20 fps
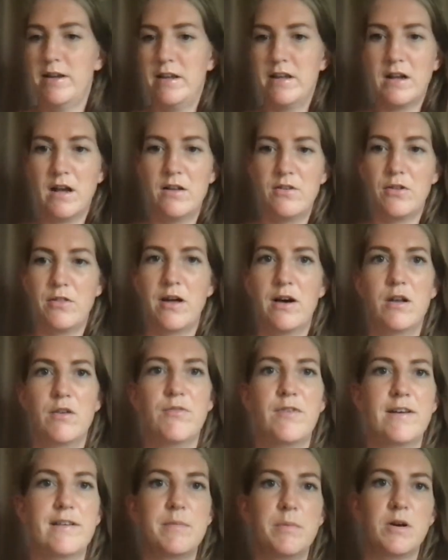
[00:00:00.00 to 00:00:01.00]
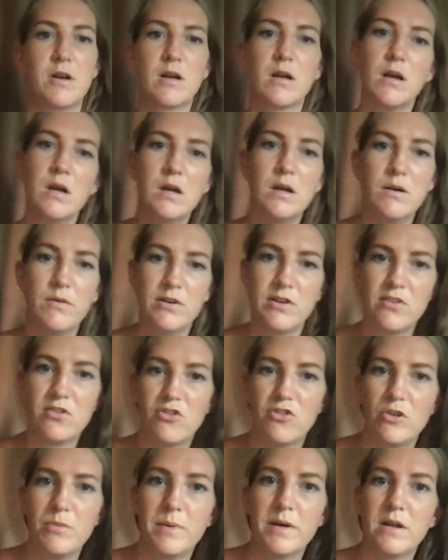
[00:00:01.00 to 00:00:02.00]
You can't do that on Facebook, which is
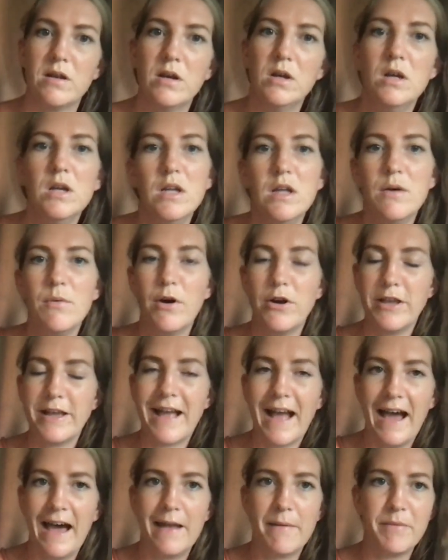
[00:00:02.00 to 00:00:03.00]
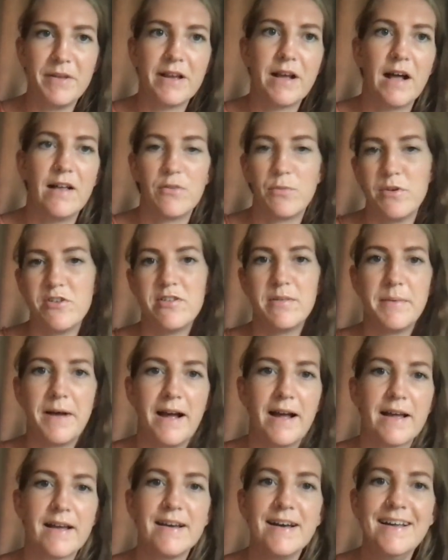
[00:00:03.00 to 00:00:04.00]
stupid. Well, you can, but you can't switch it back.